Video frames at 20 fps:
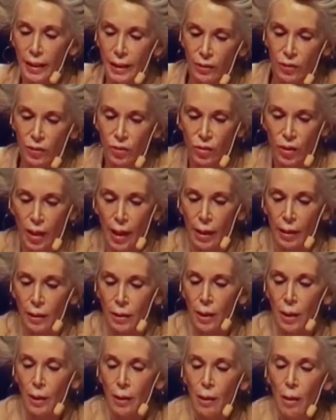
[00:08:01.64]
consent,
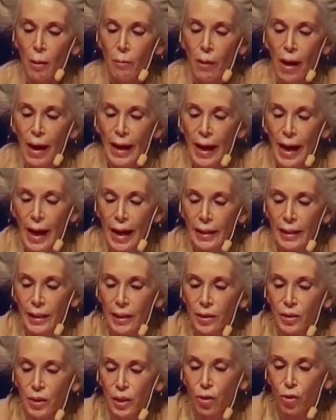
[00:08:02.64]
by adding
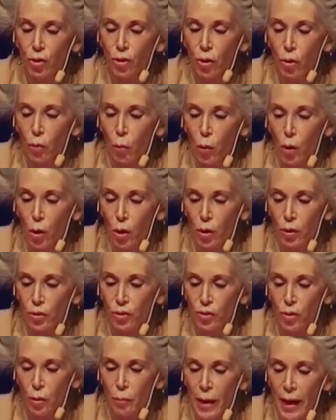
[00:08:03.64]
additional
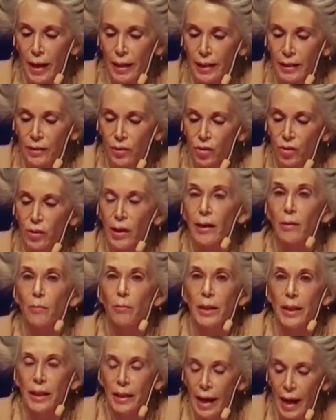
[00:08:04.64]
words to make consent
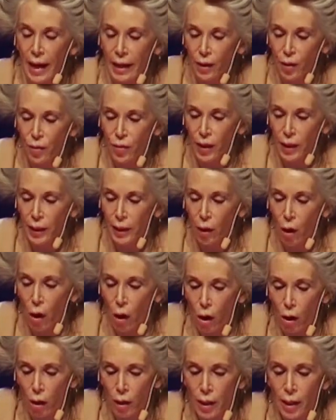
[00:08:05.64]
mean anything at
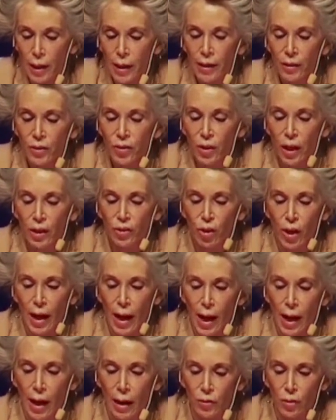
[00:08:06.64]
all, such
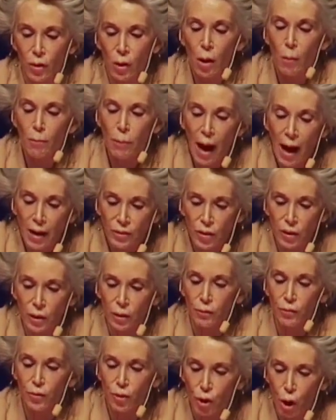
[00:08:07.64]
as
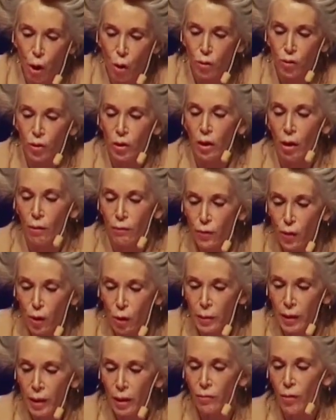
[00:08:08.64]
positive, chosen,
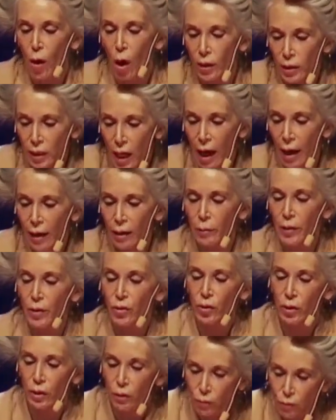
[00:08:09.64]
affirmative,
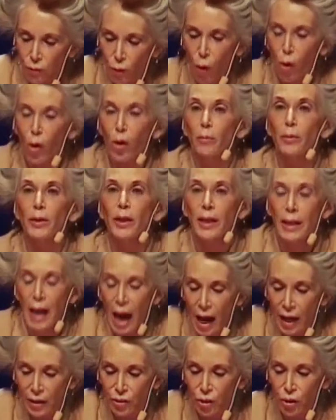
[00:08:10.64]
autonomous, informed,
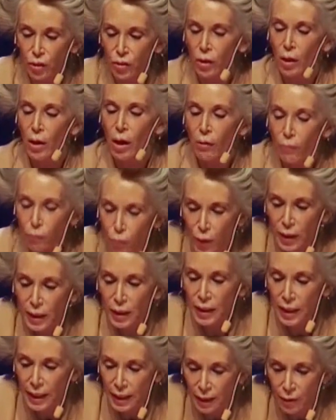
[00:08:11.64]
conscious,
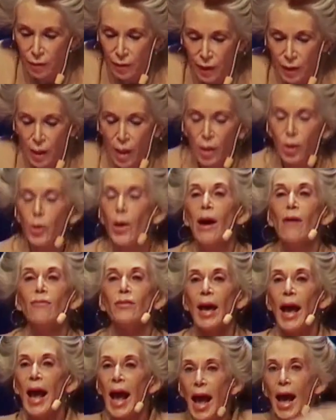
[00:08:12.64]
freely given. You have
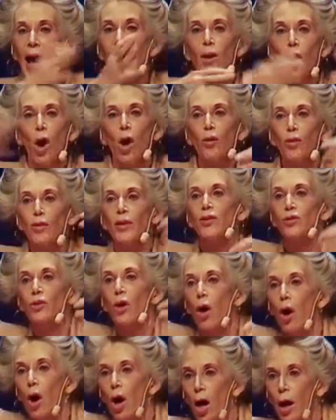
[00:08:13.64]
to add all this
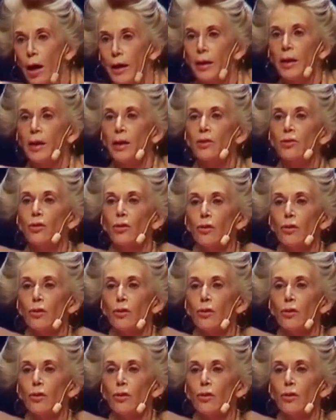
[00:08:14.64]
on to